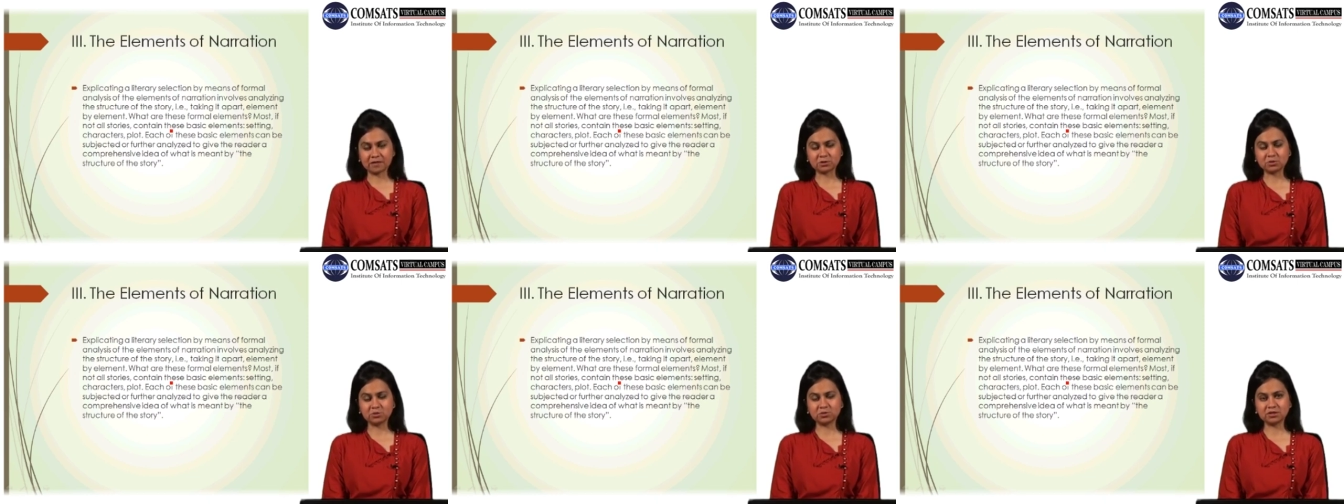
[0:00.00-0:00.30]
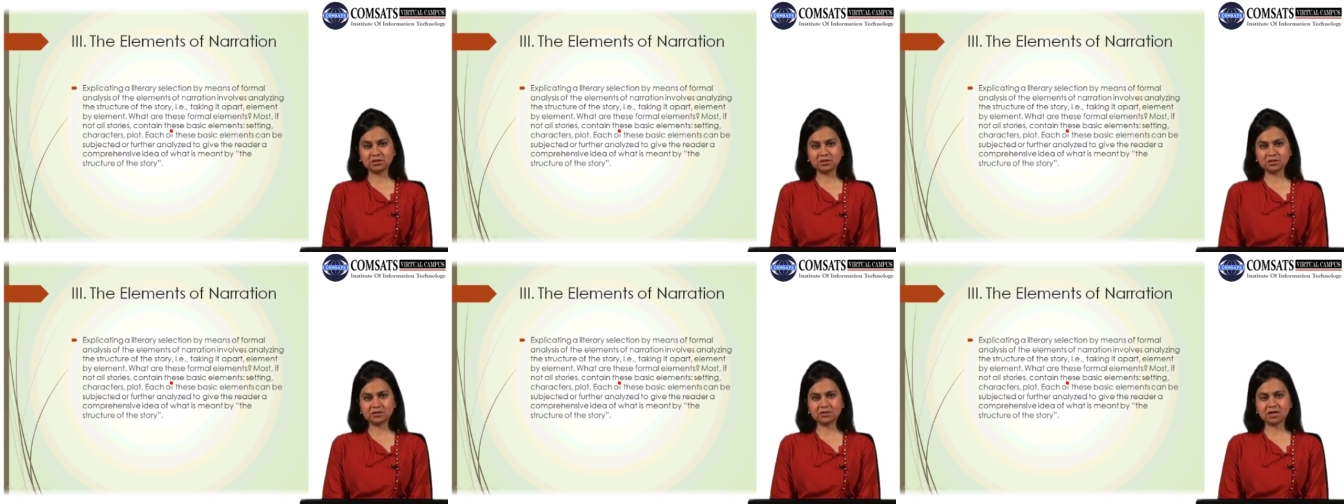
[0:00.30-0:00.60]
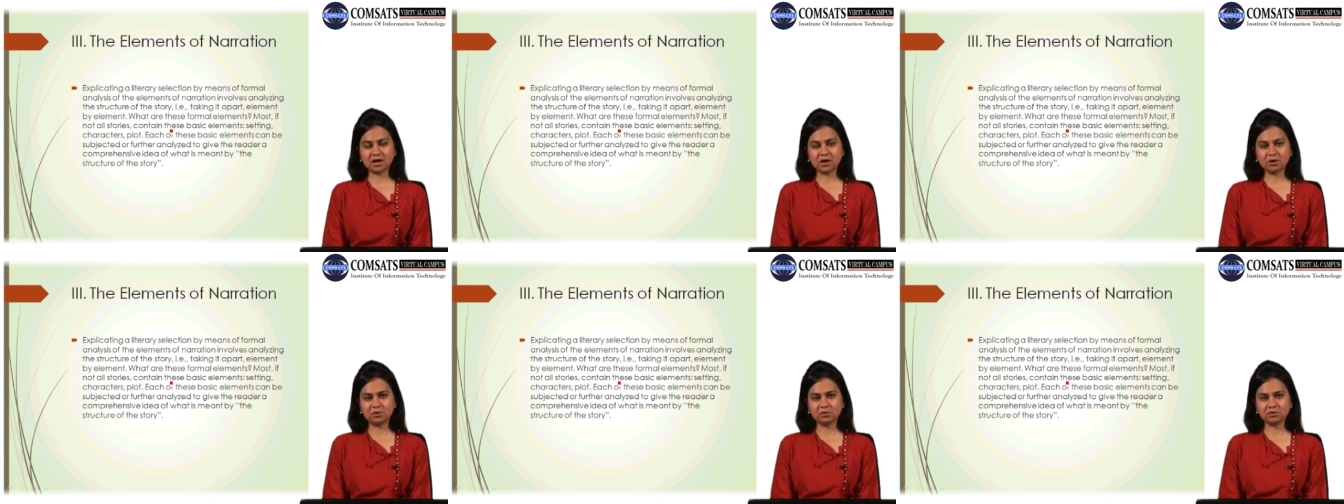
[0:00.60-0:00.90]
So this
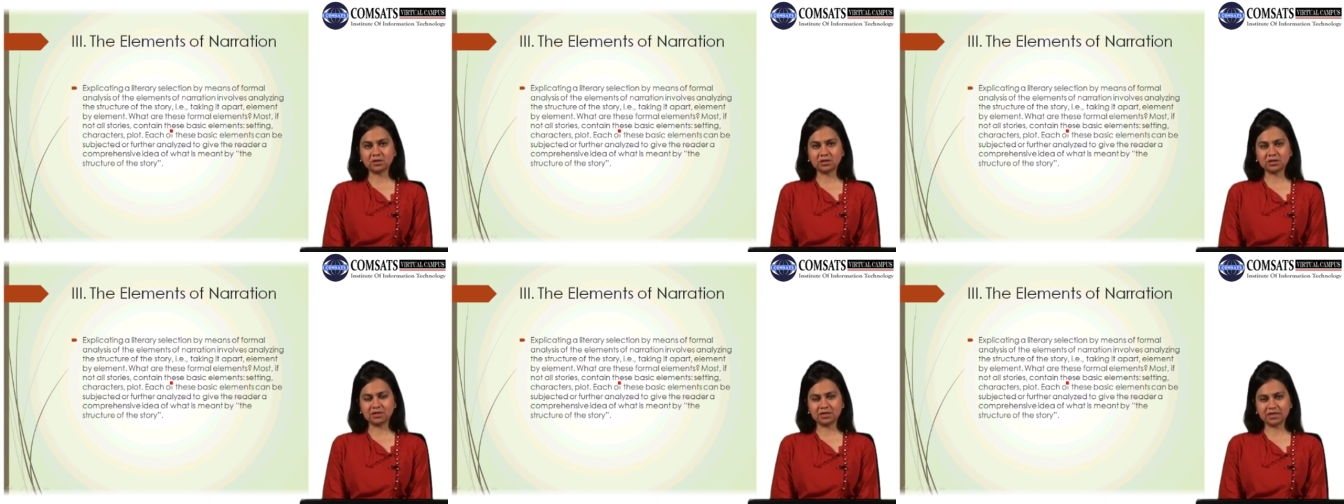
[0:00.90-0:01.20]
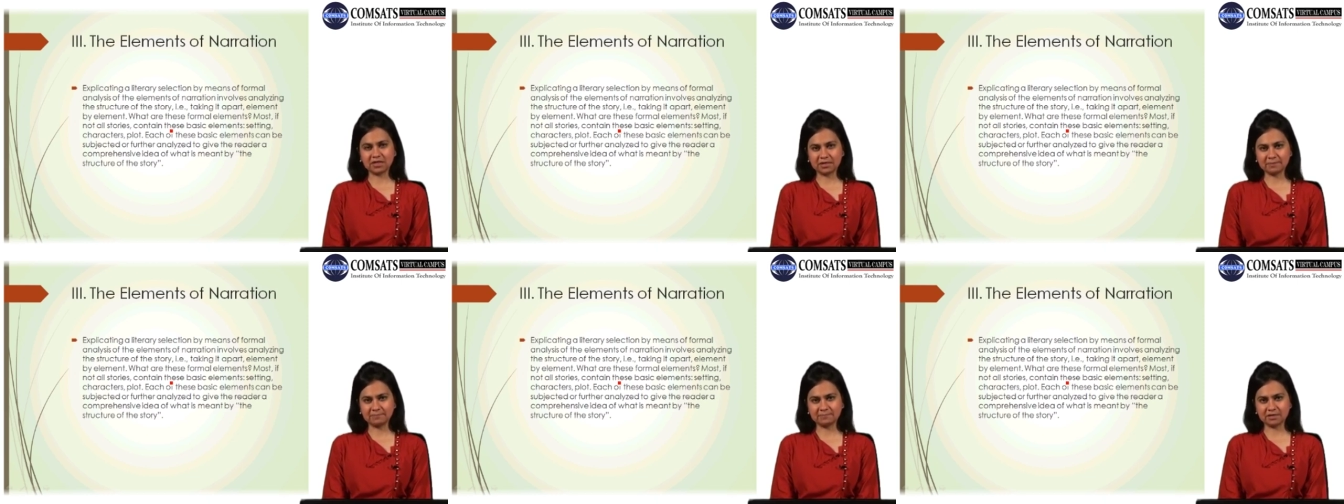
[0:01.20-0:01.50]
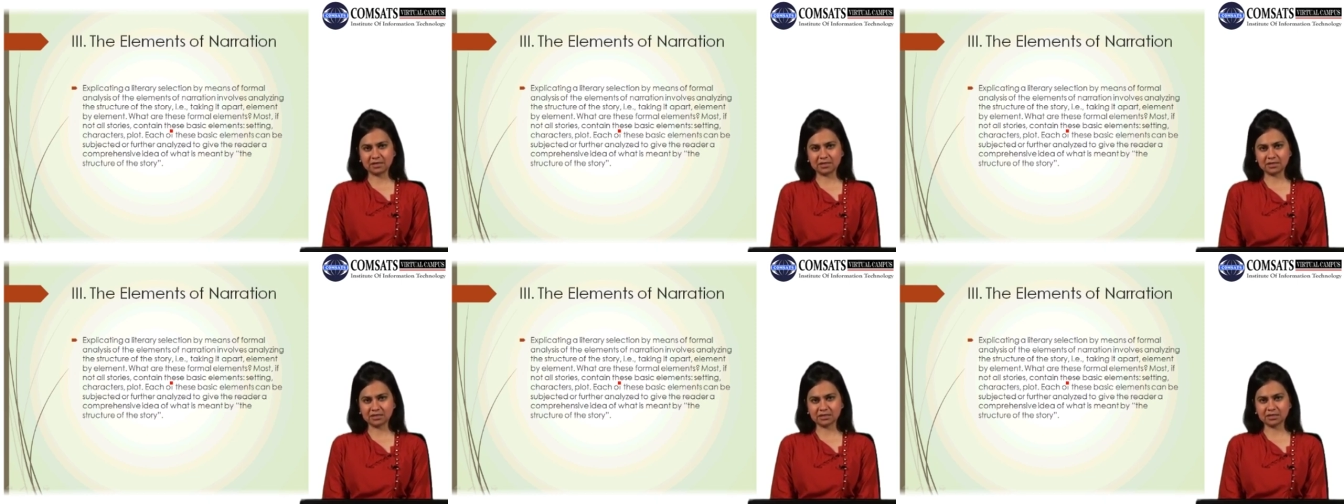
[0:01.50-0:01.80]
is how the
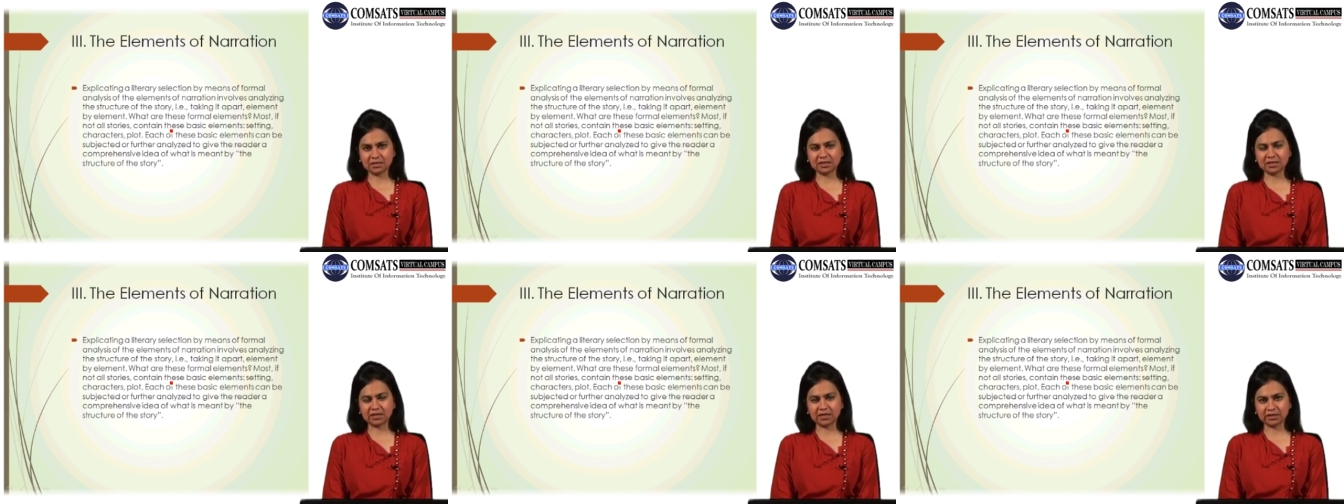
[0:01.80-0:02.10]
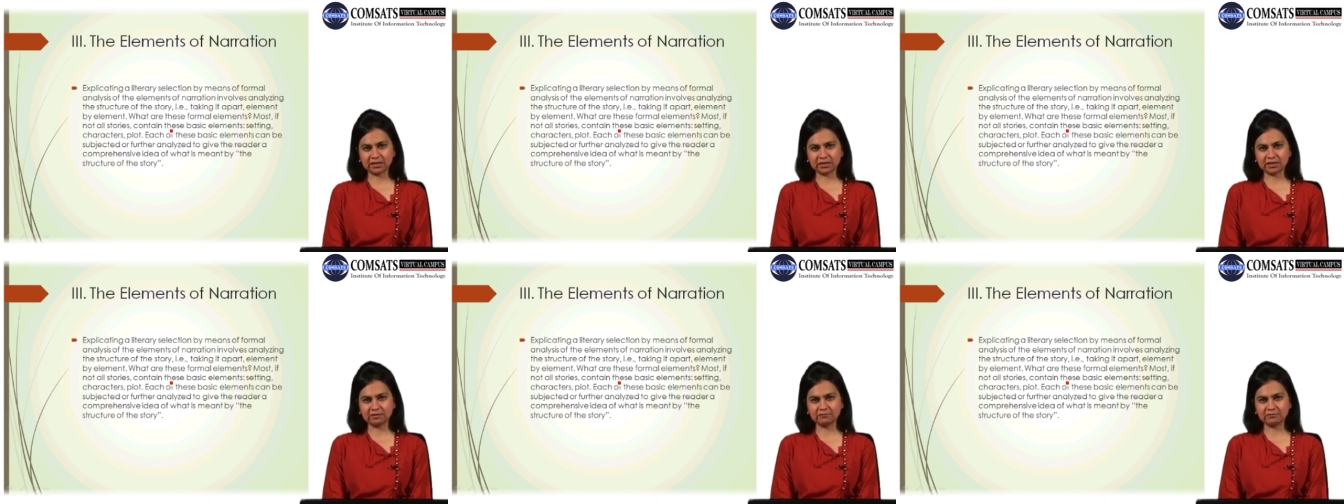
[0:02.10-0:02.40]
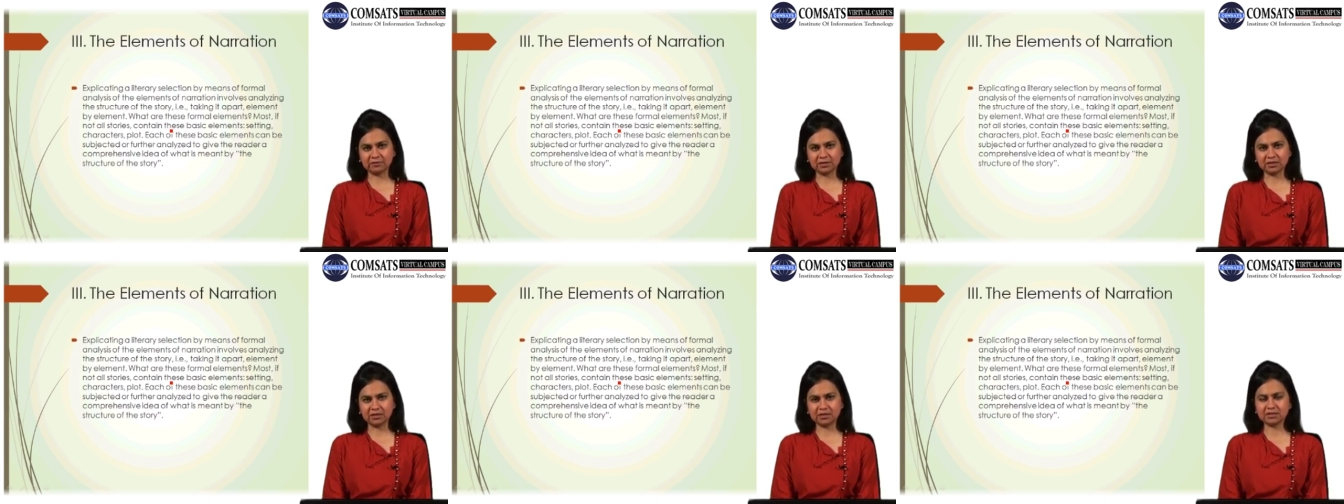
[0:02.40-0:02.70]
theme is
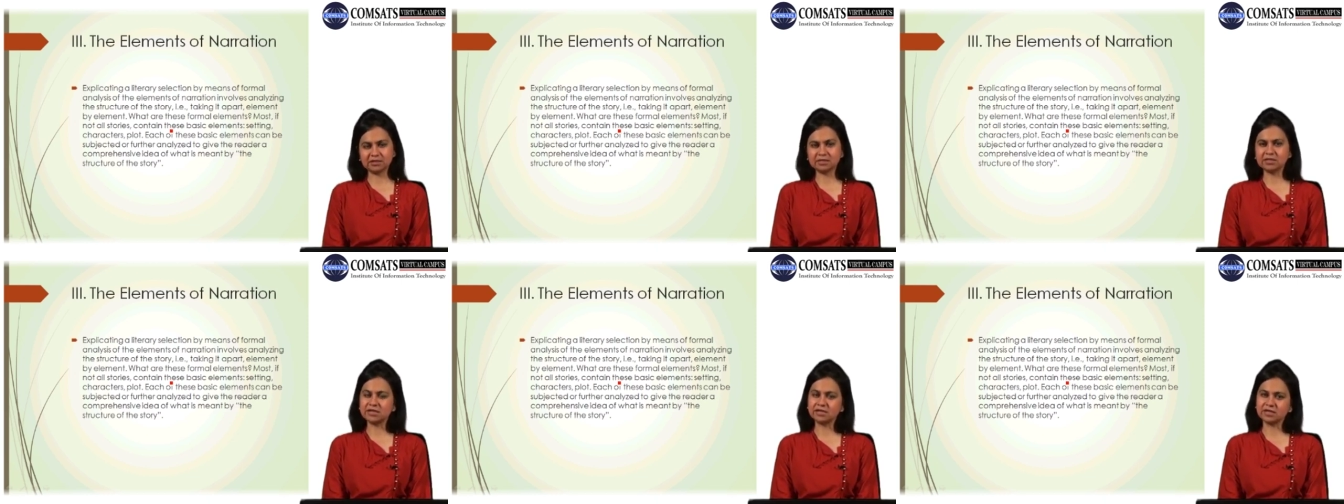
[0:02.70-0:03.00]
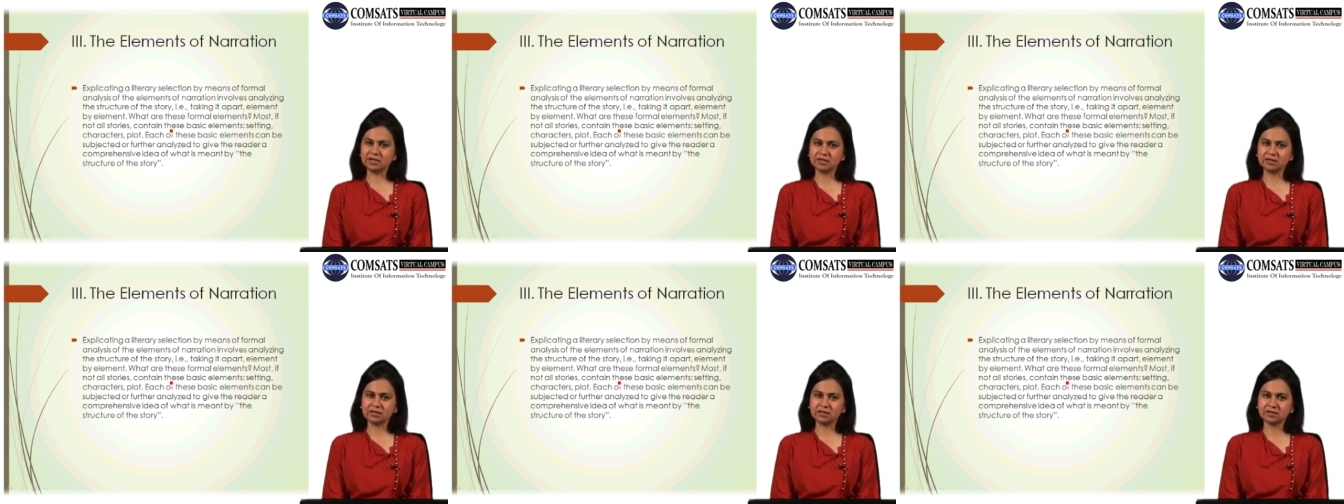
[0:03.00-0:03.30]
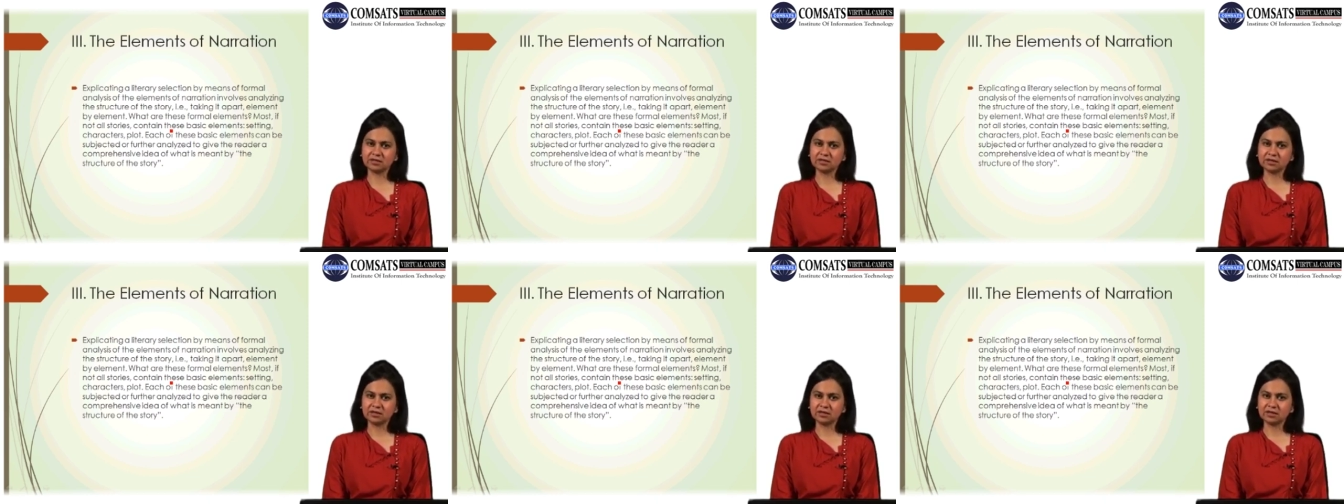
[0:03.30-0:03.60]
connected with this setting.